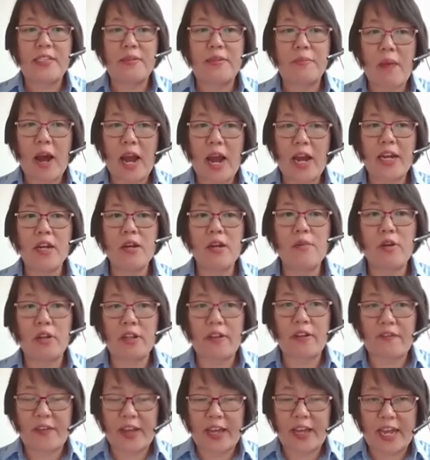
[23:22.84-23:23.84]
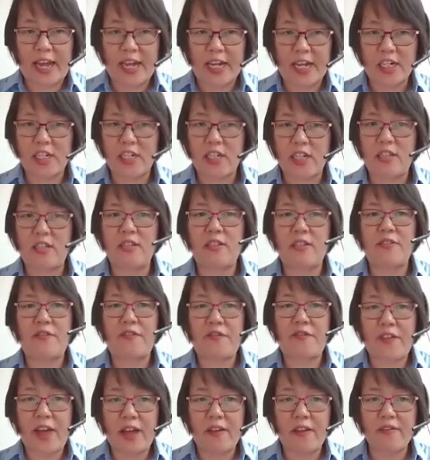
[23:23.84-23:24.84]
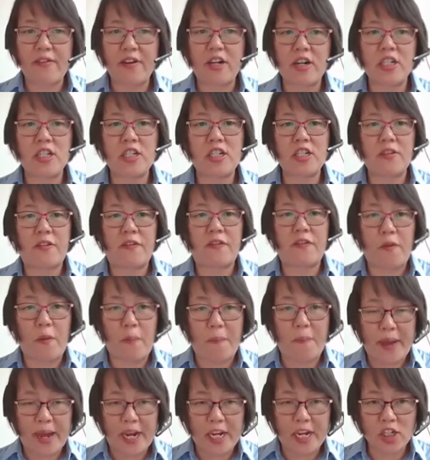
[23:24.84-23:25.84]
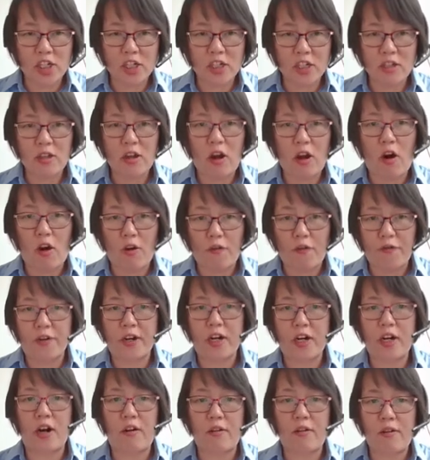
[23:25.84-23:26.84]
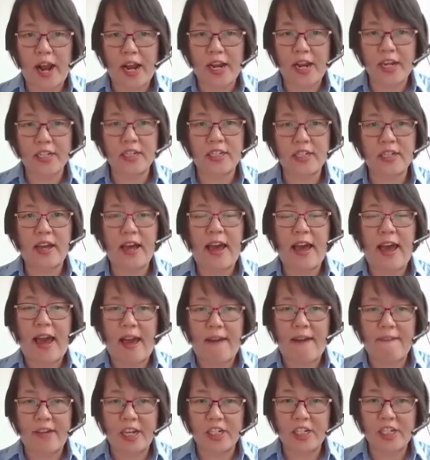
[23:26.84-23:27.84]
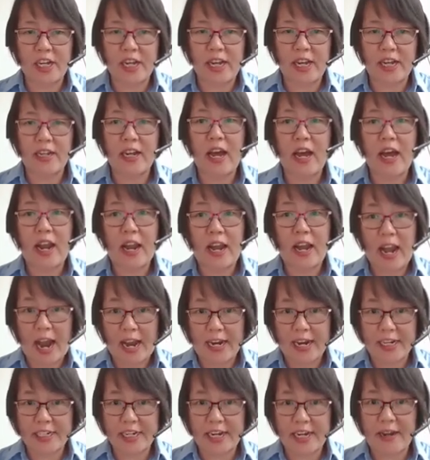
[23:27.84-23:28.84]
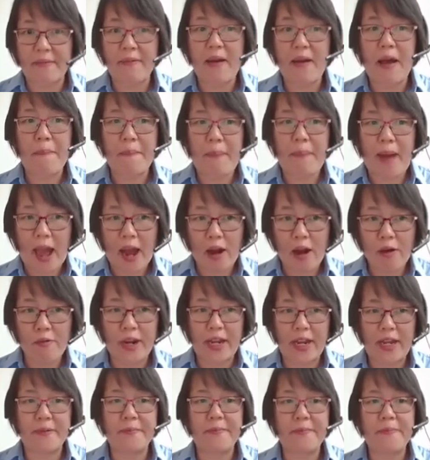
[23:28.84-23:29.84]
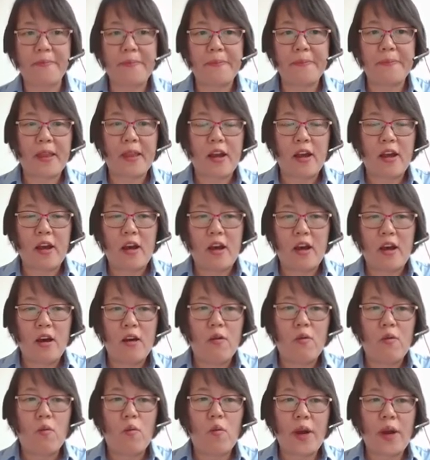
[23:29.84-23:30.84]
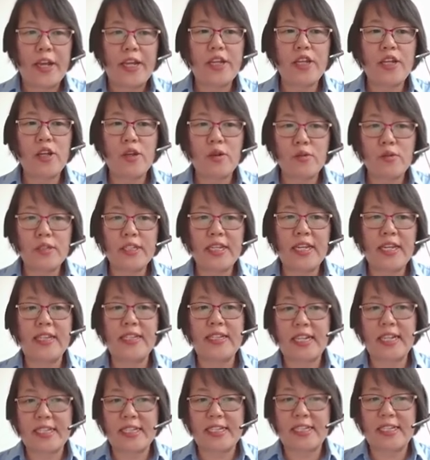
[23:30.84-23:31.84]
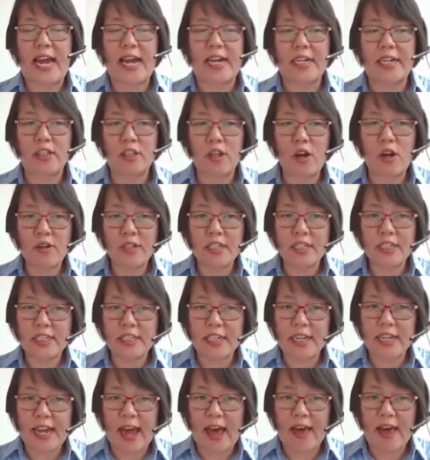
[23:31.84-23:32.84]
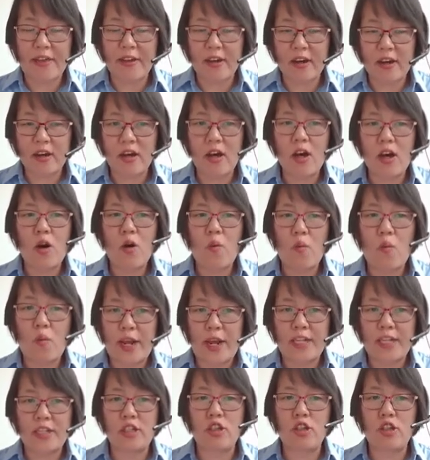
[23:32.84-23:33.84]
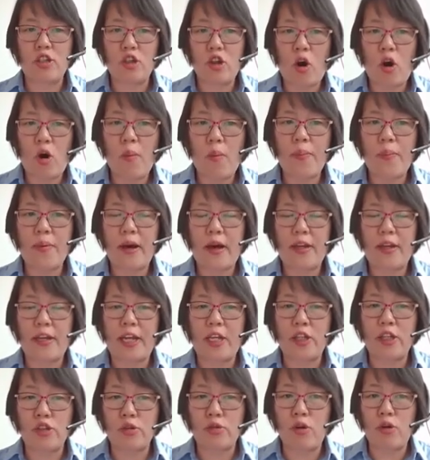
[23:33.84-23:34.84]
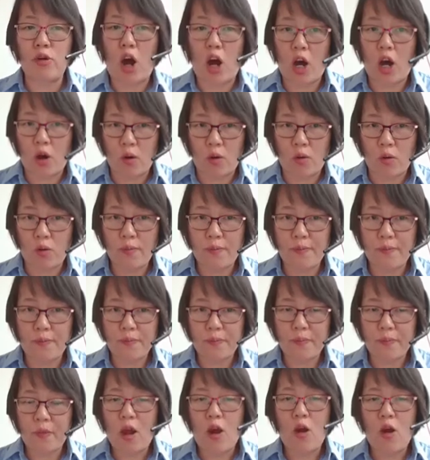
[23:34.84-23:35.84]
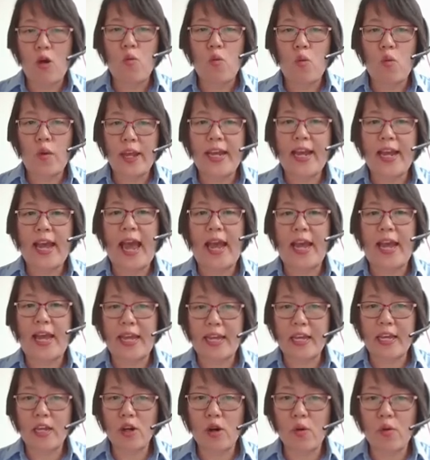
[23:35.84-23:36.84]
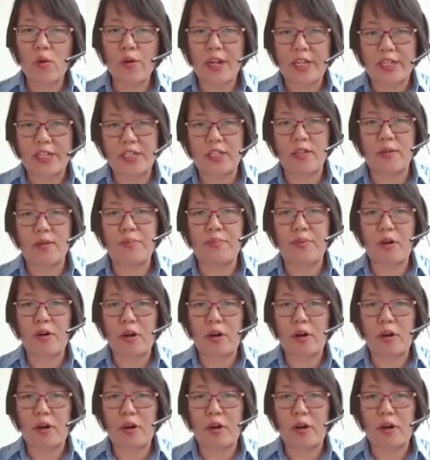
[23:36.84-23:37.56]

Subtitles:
minor modifications favors the formation of correct heavy chain, light chain pairing. When using this technology together with knob into hole, we can increase the